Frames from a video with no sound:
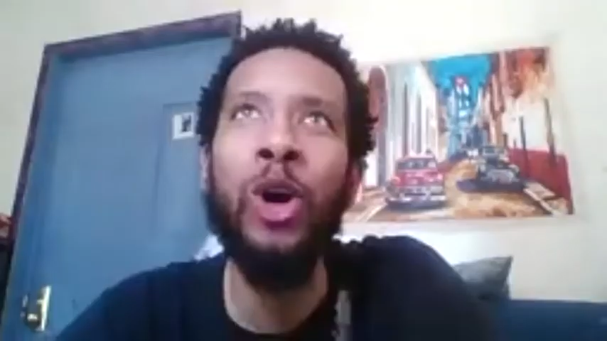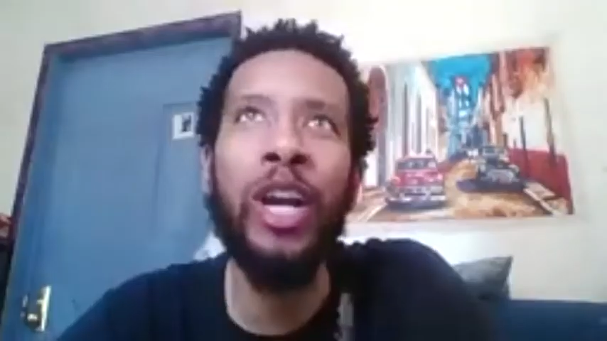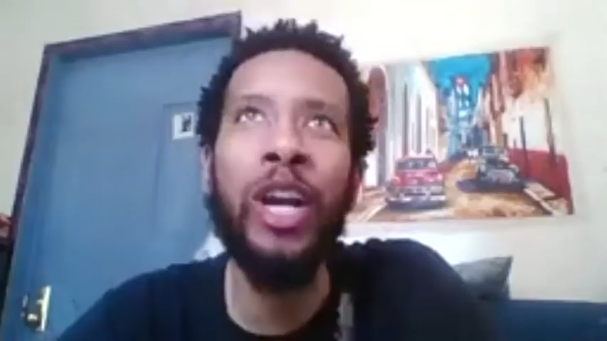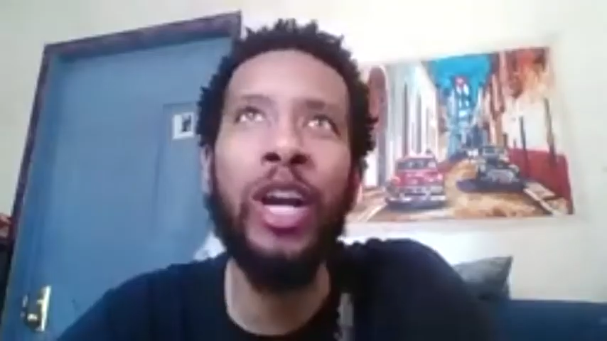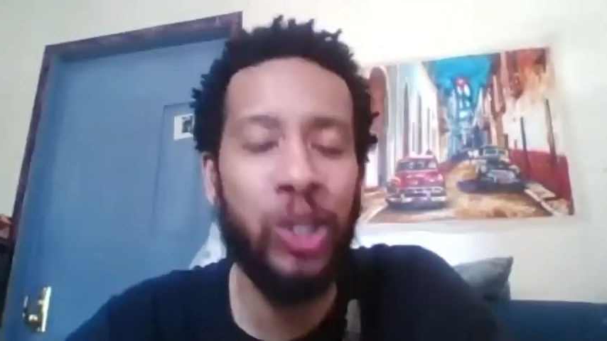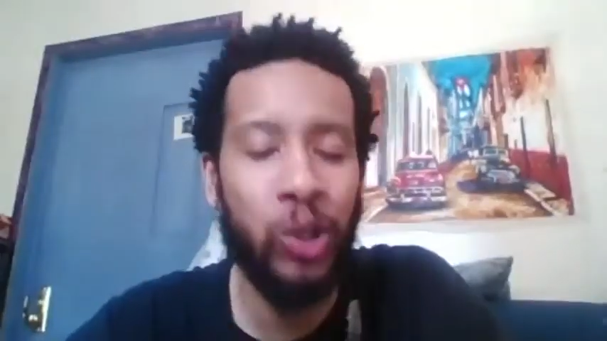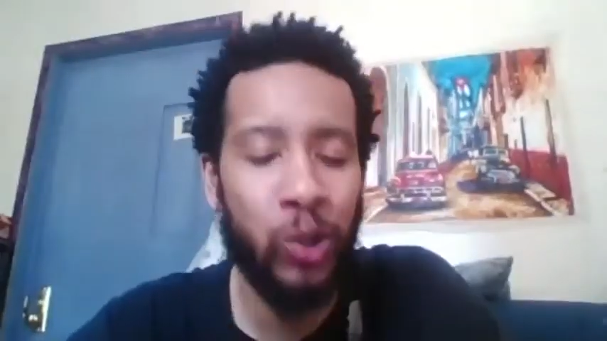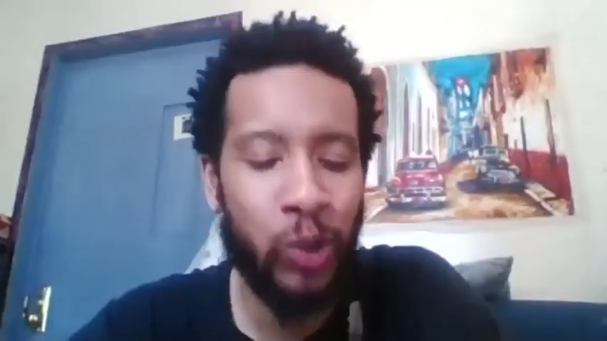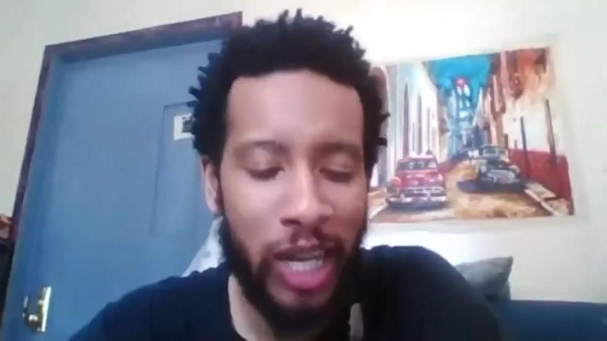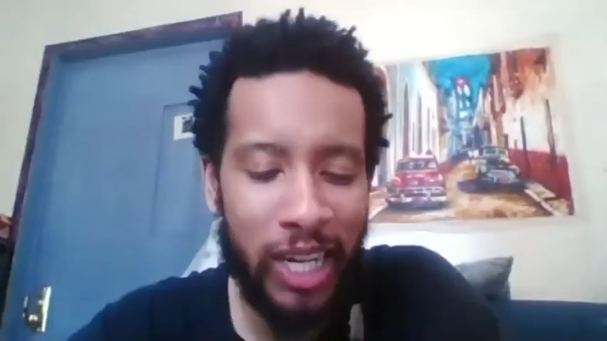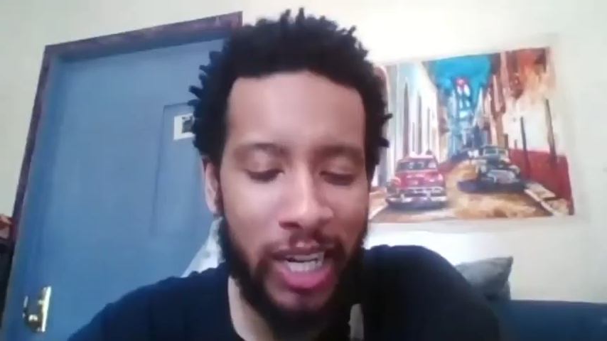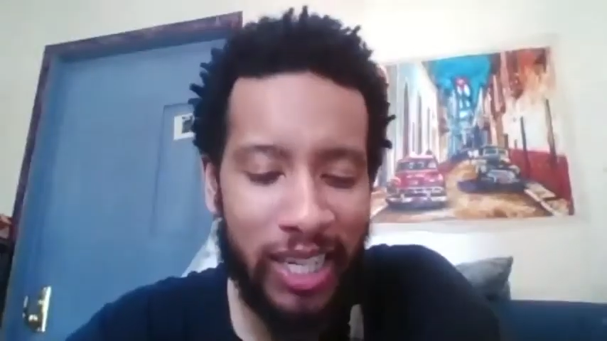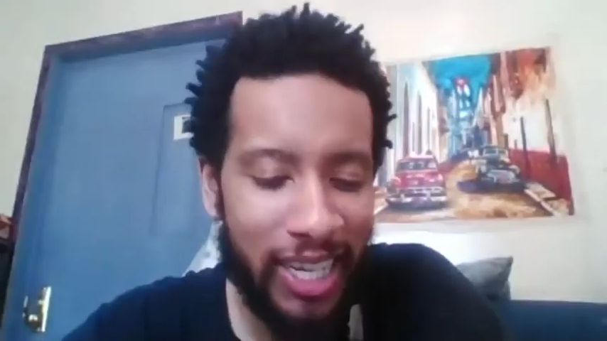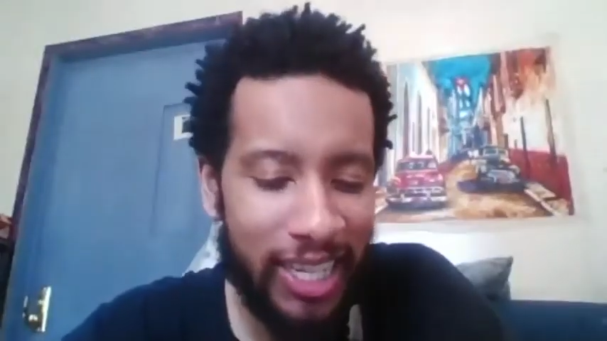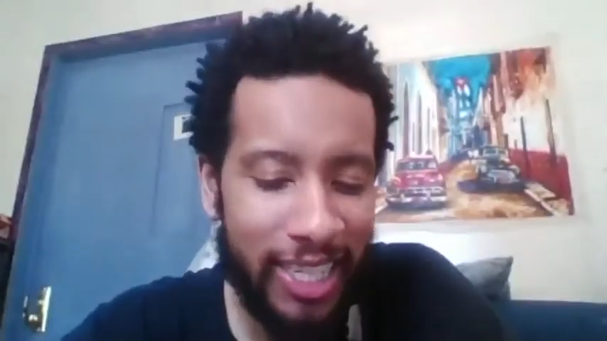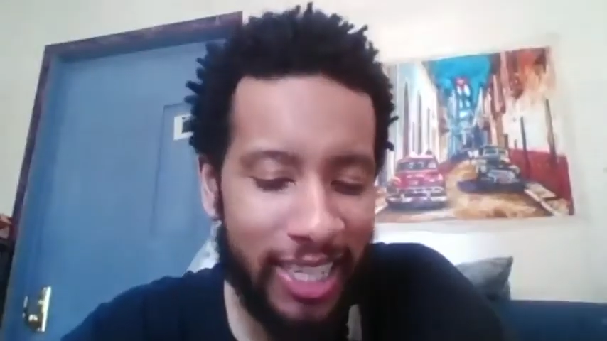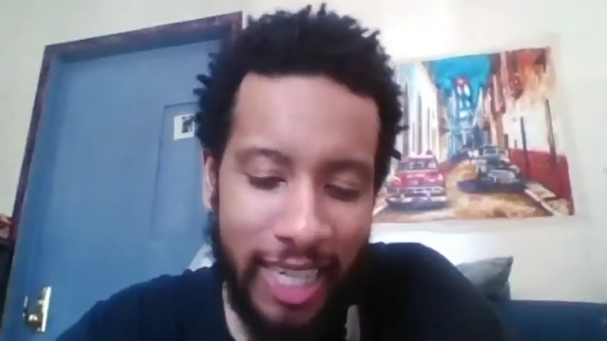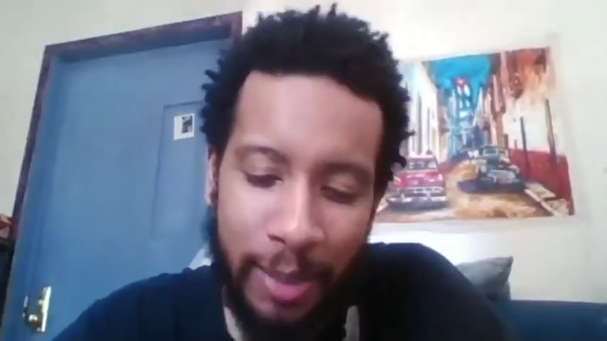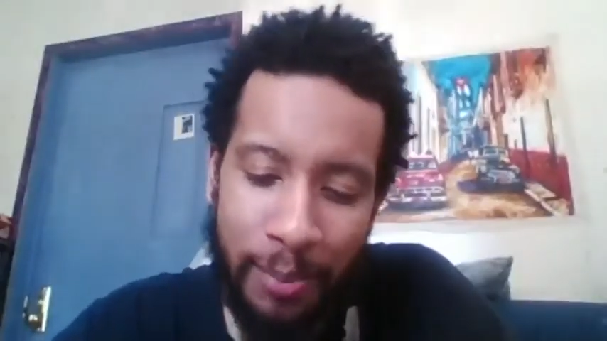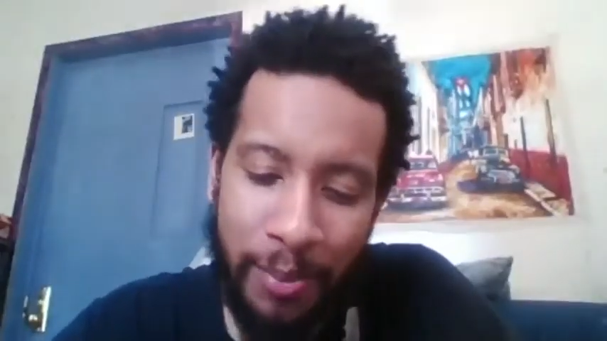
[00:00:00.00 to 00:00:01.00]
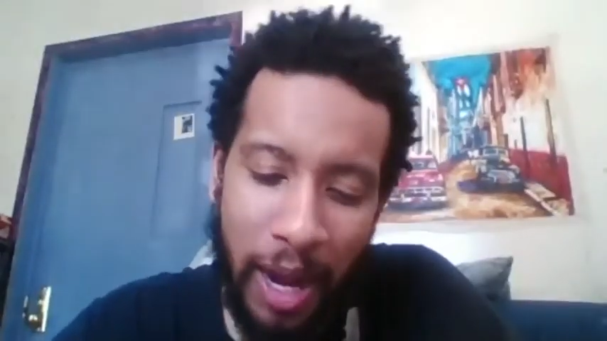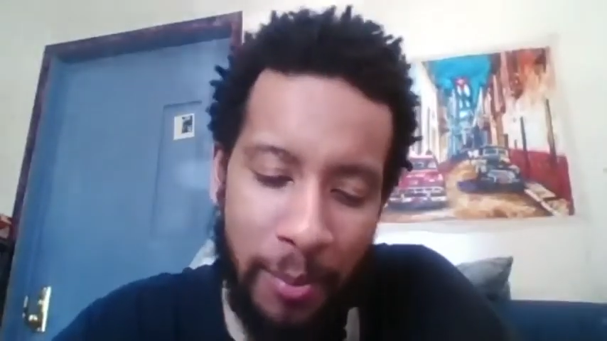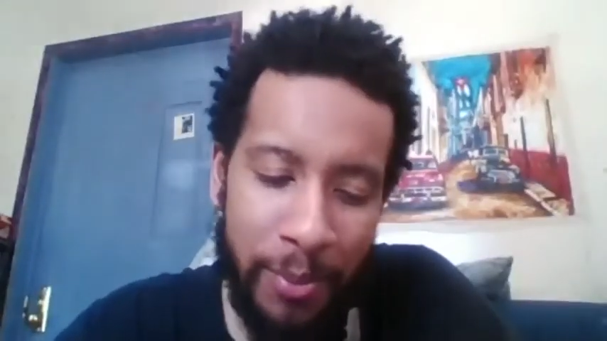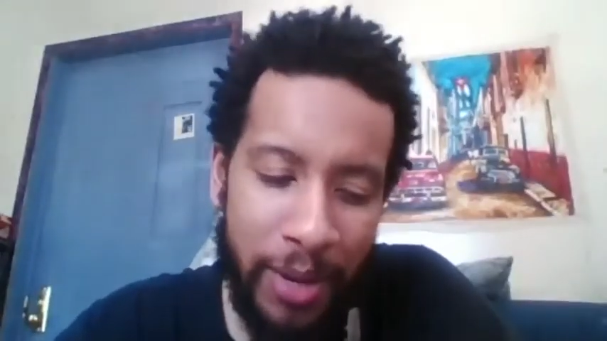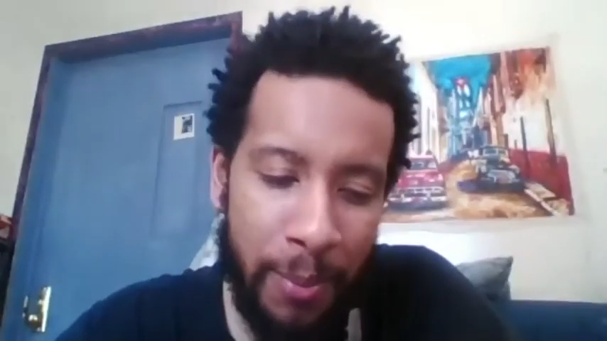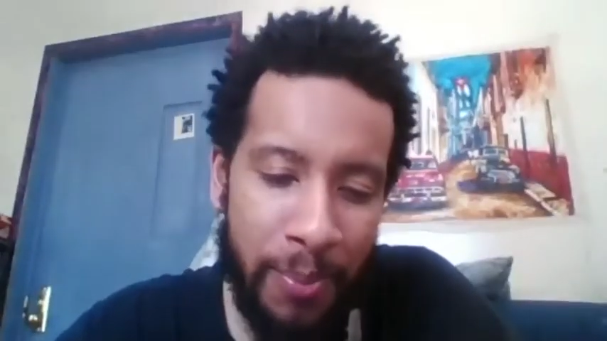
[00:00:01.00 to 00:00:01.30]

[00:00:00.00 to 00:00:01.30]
so like I mean,